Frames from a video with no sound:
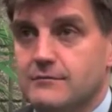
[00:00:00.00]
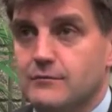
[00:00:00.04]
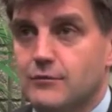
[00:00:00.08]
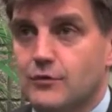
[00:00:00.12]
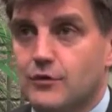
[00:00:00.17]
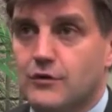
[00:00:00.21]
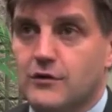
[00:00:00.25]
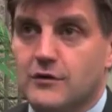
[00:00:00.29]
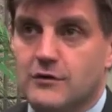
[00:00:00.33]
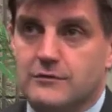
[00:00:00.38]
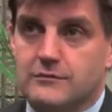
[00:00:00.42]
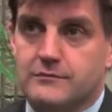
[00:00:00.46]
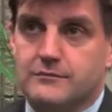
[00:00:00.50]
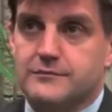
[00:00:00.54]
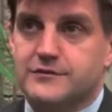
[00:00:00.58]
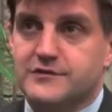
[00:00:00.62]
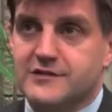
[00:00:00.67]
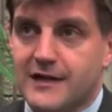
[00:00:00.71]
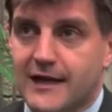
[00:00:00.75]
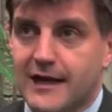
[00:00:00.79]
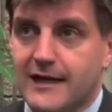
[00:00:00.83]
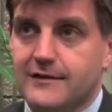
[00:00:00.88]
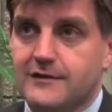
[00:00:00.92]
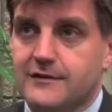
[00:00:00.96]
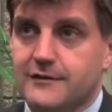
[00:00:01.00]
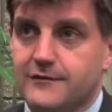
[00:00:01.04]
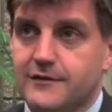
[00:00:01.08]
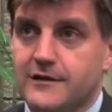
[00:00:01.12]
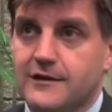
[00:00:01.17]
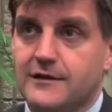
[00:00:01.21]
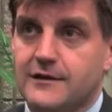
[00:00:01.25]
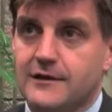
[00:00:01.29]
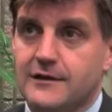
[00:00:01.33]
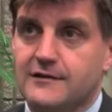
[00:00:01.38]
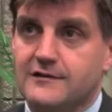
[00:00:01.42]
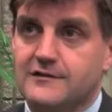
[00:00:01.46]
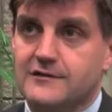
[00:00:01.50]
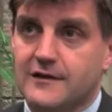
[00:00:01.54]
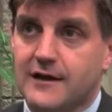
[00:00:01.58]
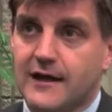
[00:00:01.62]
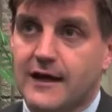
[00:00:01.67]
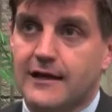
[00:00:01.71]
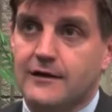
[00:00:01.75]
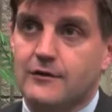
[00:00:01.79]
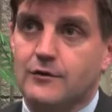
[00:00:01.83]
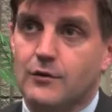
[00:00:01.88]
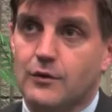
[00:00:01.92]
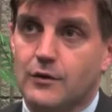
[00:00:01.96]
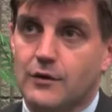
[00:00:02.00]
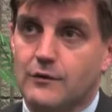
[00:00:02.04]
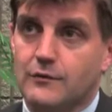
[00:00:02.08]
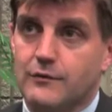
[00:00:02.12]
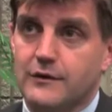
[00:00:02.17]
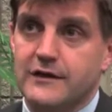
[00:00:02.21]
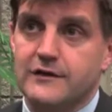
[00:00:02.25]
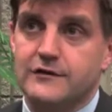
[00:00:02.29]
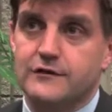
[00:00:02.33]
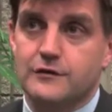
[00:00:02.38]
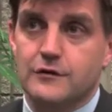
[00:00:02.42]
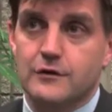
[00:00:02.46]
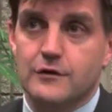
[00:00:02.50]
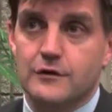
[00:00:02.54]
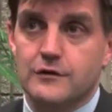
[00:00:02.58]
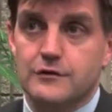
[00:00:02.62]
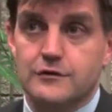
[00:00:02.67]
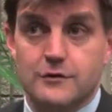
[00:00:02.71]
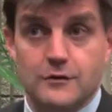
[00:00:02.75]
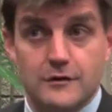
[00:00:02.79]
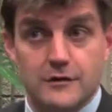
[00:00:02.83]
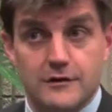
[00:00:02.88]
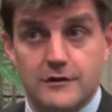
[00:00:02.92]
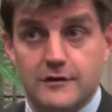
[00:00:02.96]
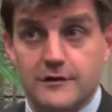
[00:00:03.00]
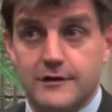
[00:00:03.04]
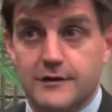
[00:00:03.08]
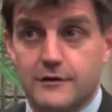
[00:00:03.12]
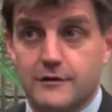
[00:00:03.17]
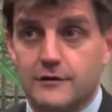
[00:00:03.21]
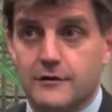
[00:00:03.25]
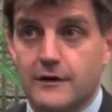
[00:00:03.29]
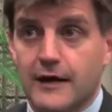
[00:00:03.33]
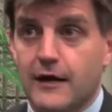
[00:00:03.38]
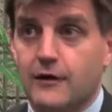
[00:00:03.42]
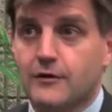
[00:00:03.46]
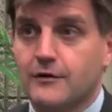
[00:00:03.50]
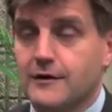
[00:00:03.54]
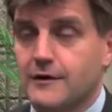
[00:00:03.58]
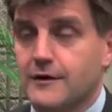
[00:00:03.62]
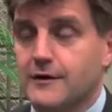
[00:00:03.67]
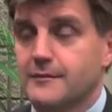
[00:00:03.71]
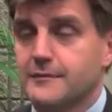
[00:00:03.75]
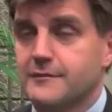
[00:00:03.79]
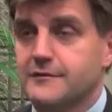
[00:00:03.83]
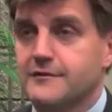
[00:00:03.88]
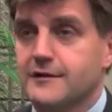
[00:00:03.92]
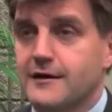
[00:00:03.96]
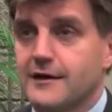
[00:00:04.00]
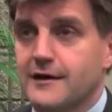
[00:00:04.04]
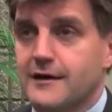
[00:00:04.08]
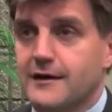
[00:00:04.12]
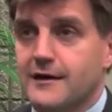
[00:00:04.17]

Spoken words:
more scientific insight or research or clinical outcomes.